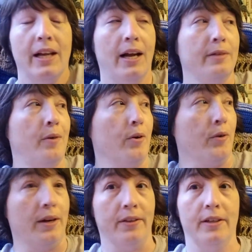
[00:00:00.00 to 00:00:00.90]
going to walk
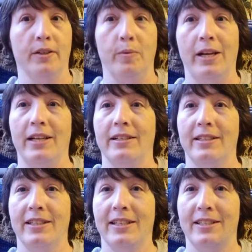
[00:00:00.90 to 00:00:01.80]
around the other way to
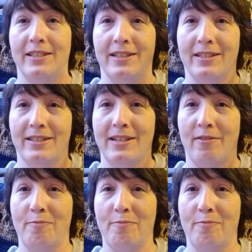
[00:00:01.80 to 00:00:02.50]
get to the stuff